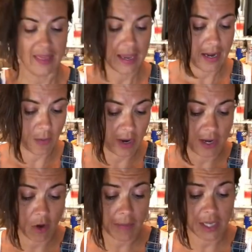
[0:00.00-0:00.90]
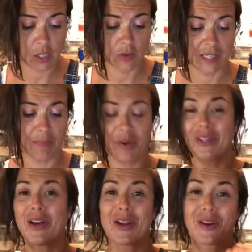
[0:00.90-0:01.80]
then what I normally do is I put a
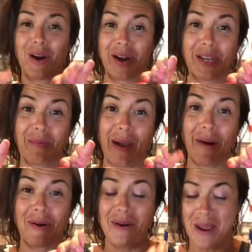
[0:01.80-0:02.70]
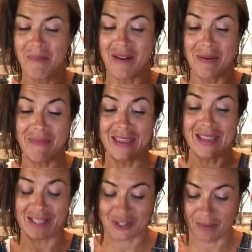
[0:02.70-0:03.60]
lot of onion powder, but I've been
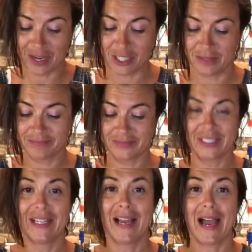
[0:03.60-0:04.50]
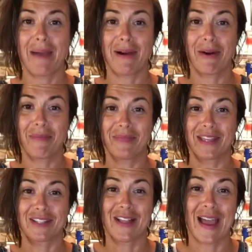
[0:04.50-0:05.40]
making it so much, I'm out,
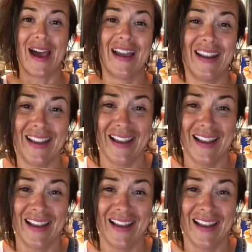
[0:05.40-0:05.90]
that's all I had.